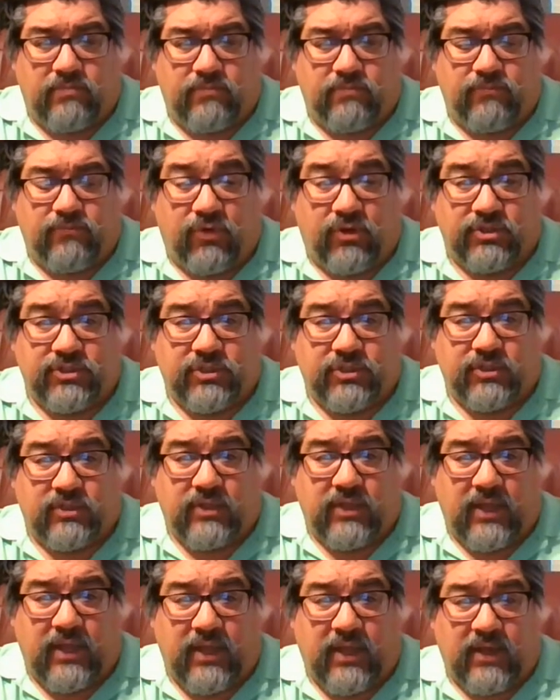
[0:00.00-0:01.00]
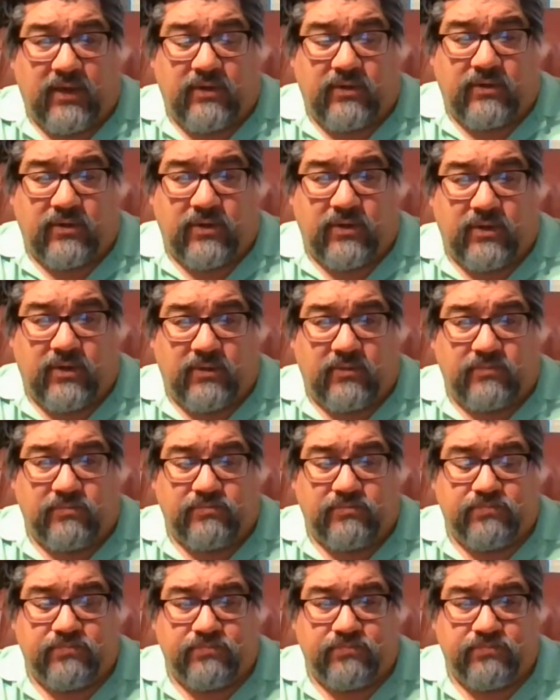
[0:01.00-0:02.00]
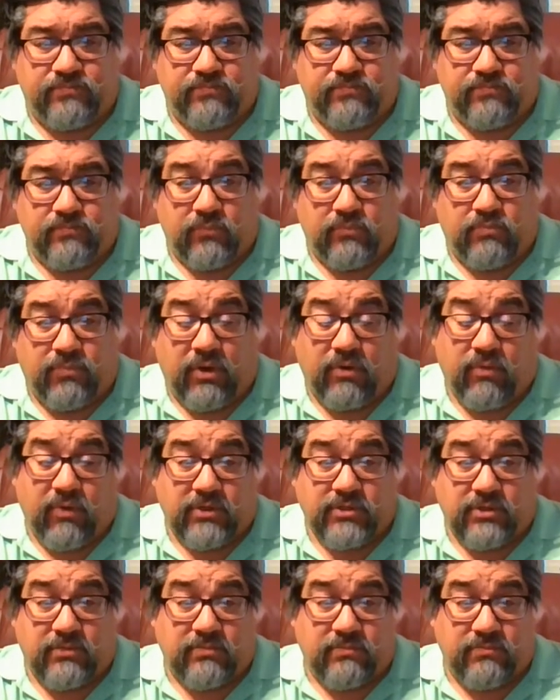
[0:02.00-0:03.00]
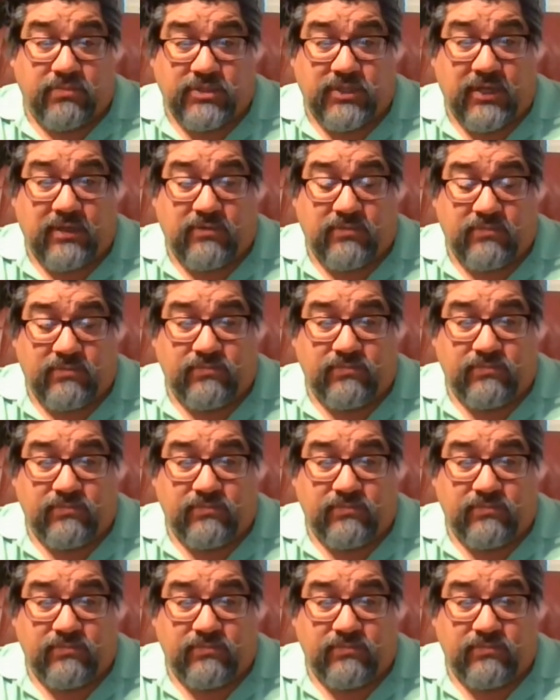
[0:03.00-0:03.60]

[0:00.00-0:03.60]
version that Budweiser puts out.